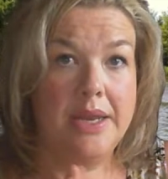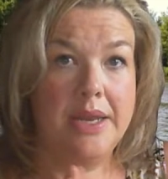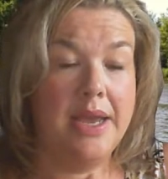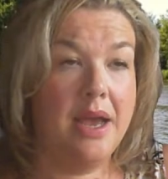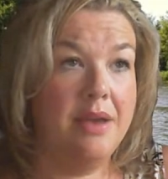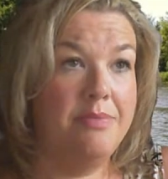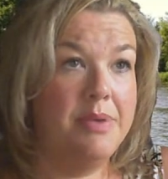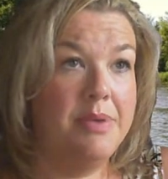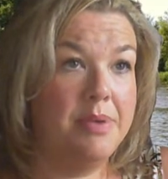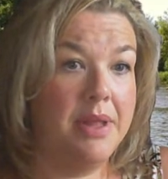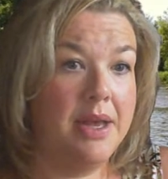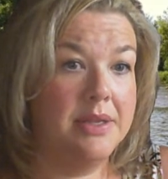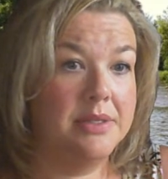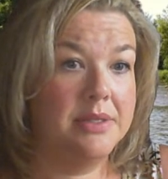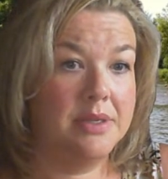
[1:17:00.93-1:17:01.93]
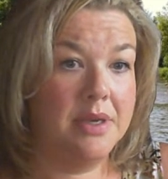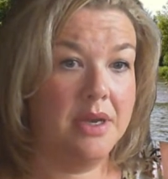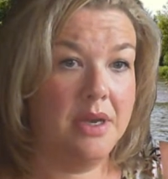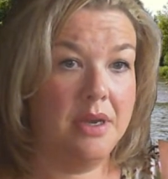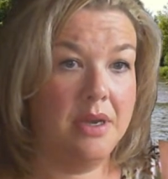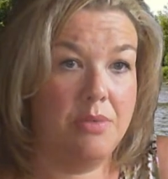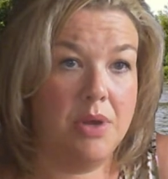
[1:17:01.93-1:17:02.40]
yeah, if people
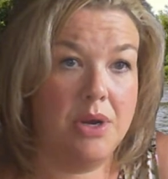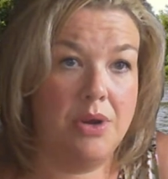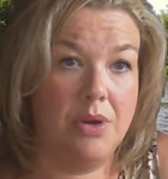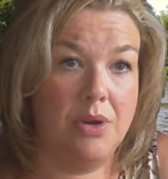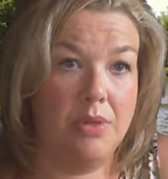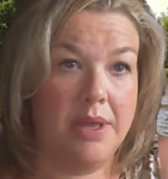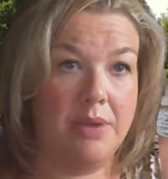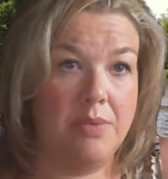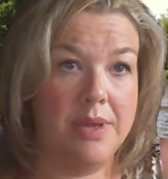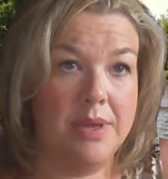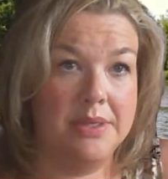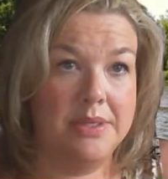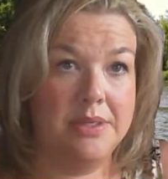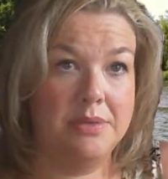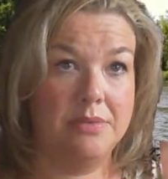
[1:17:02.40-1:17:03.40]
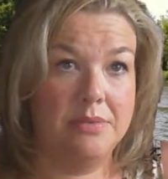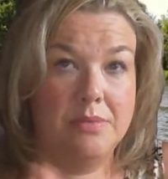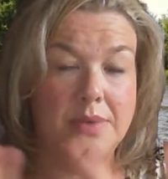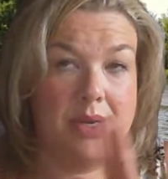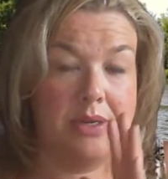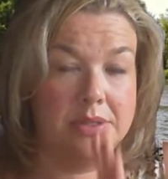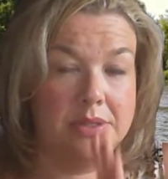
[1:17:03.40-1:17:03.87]
want to know like when to
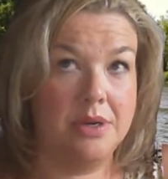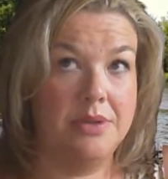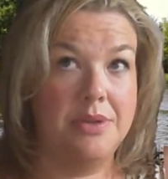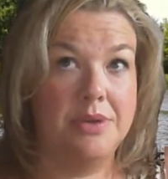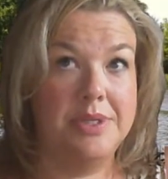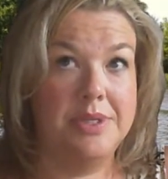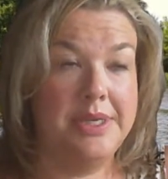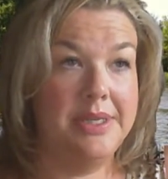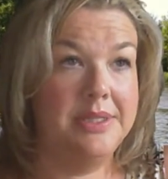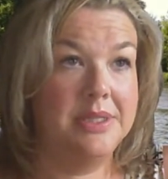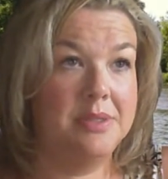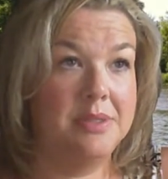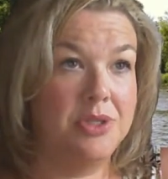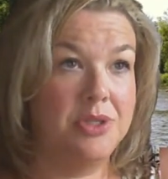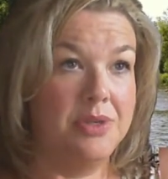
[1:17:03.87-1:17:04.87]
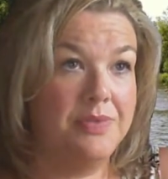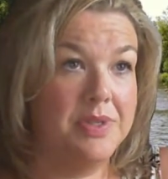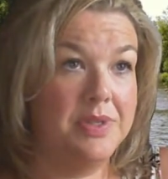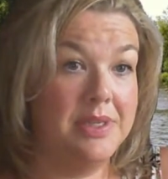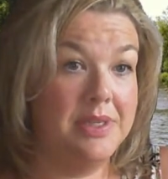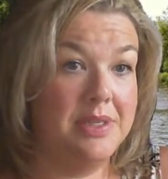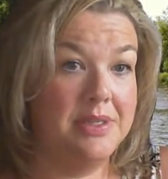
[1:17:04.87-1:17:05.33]
start their seeds, especially if
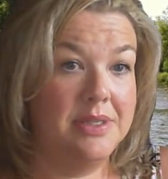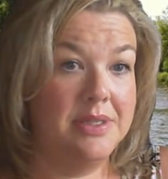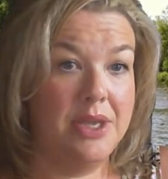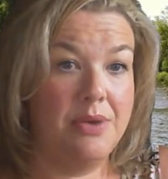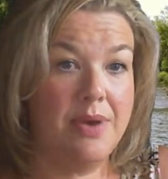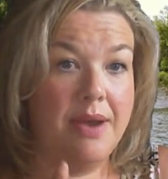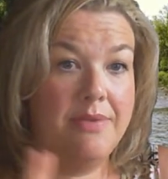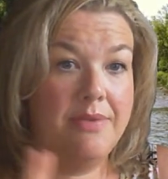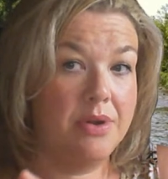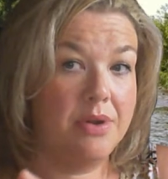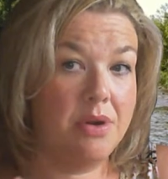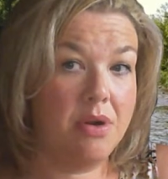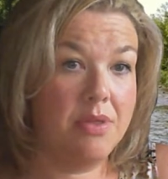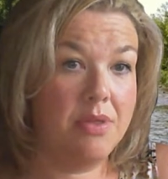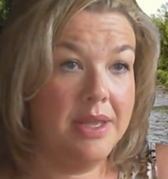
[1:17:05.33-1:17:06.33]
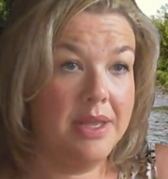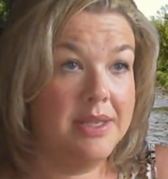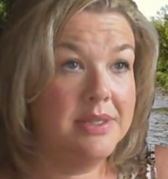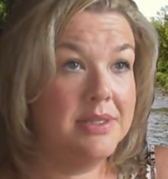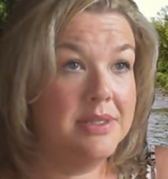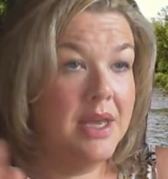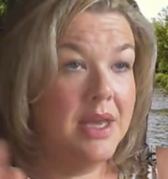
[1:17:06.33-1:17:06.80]
it's seeds that you have that are on the
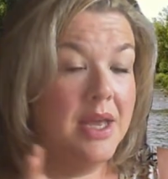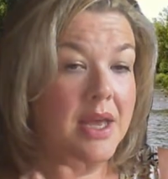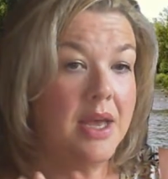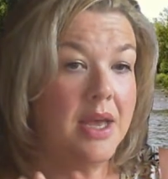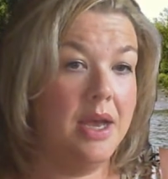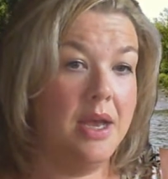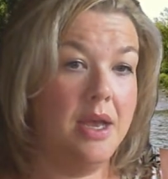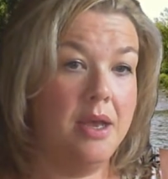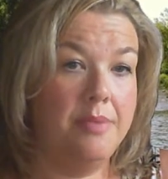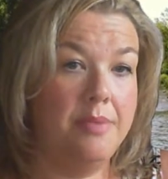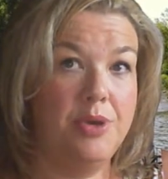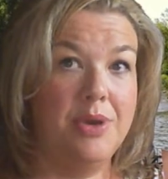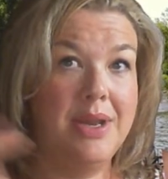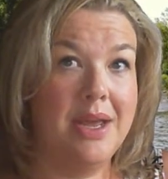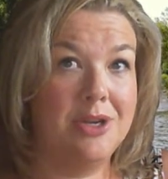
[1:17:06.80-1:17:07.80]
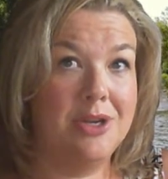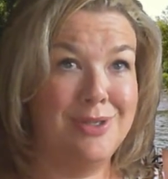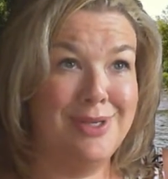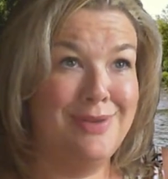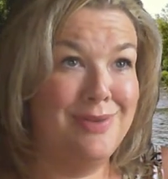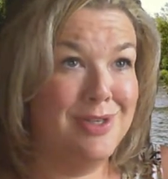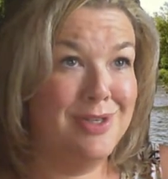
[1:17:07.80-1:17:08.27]
list, you can
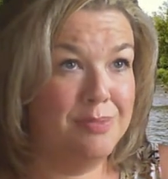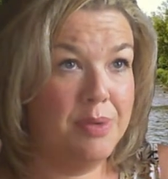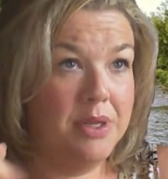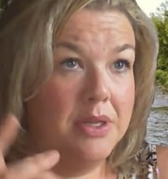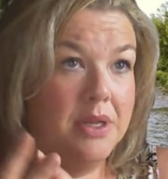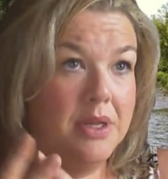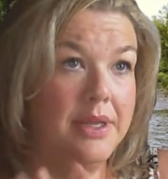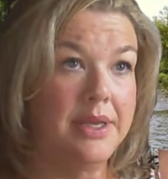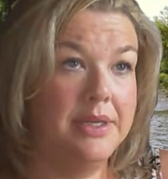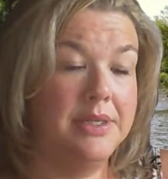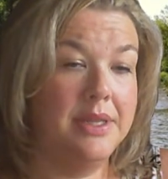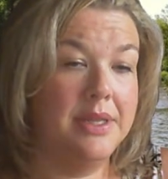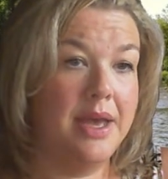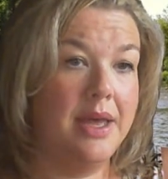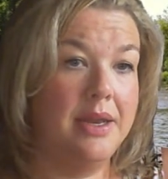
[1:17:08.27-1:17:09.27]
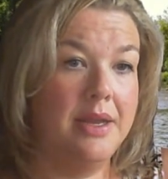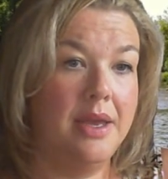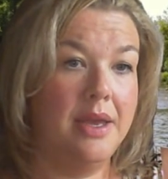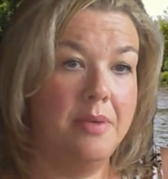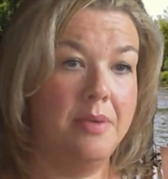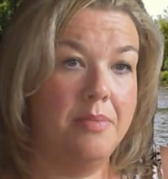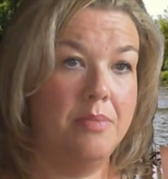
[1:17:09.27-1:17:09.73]
actually even just put a link to that
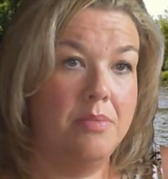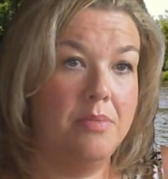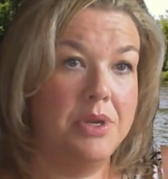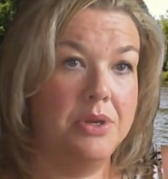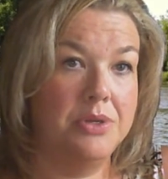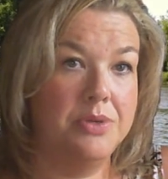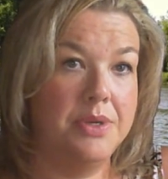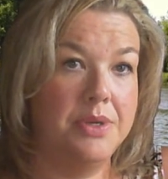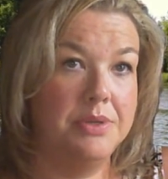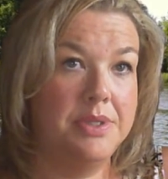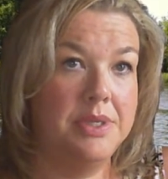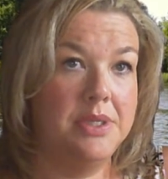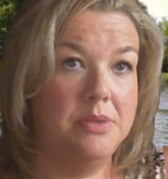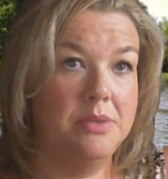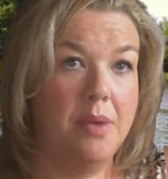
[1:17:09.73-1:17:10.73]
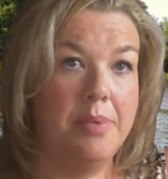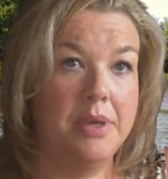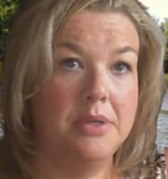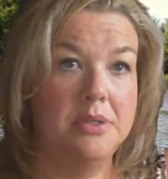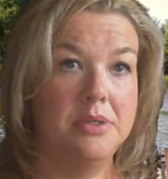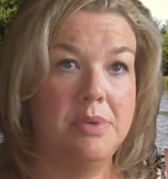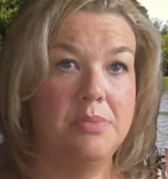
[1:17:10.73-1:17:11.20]
when you're doing your seed swapping,
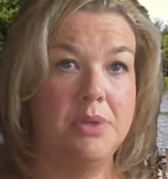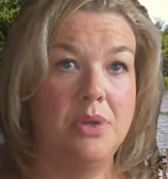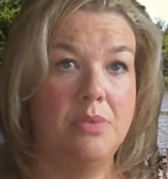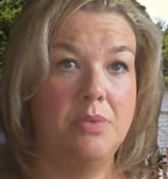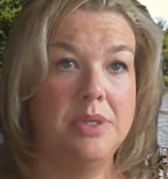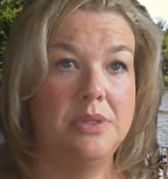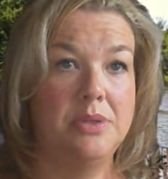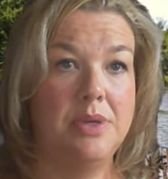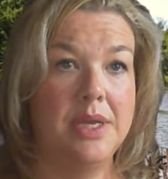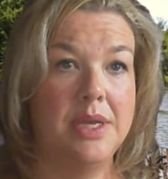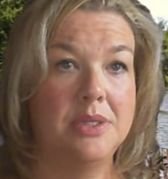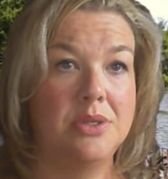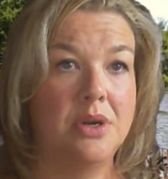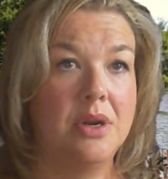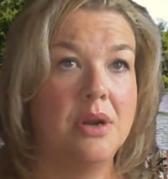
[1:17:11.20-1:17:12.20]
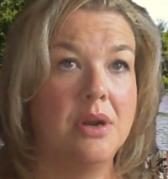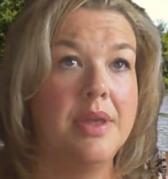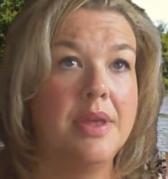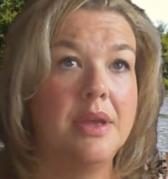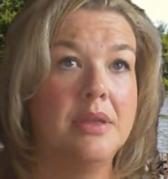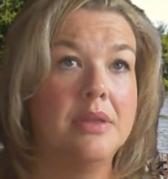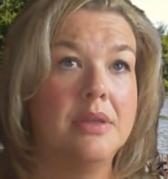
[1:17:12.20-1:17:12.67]
so people know when to get started on
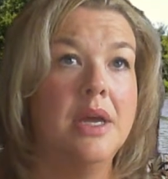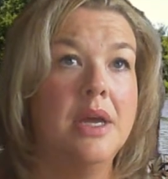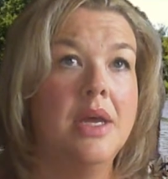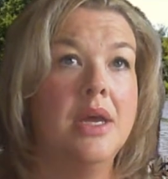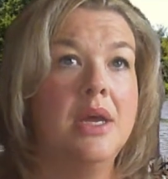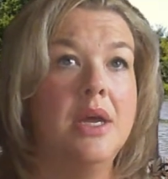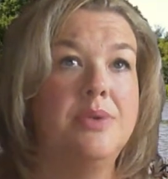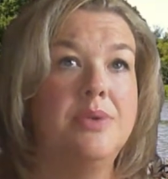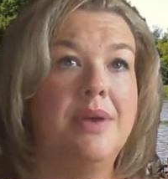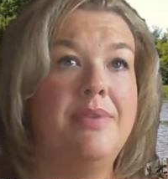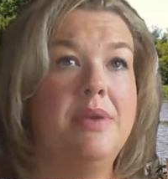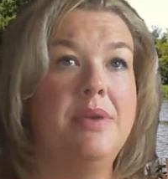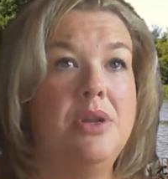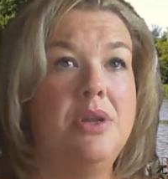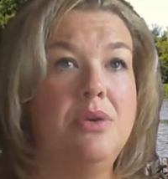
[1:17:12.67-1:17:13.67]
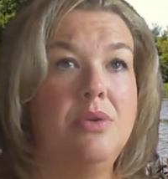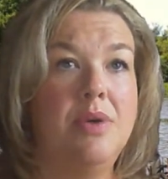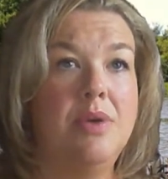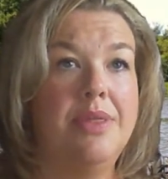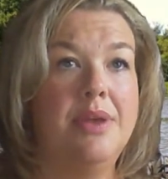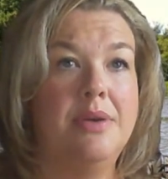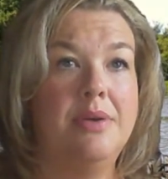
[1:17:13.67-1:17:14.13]
things. Do we have anyone new?
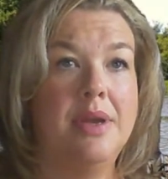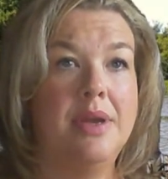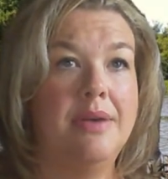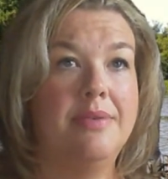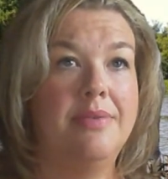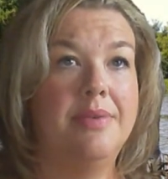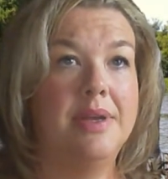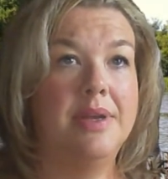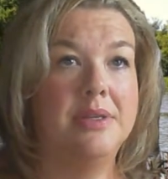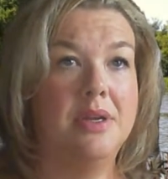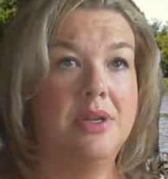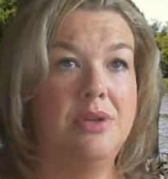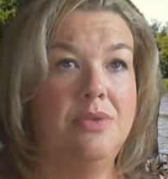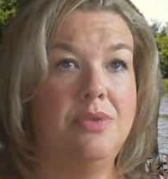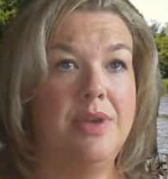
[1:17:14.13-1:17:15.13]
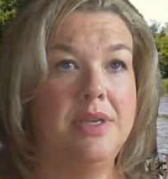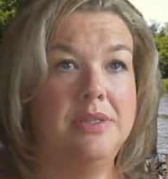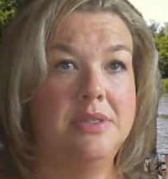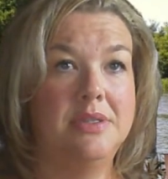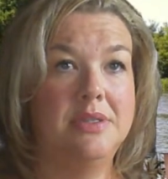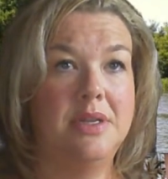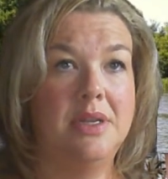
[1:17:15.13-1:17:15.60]
I think we have. I saw new
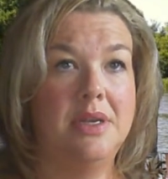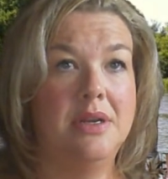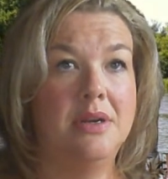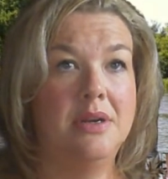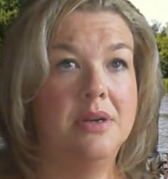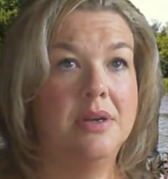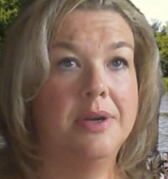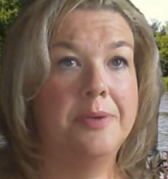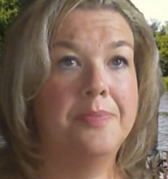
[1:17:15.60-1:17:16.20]
faces in here.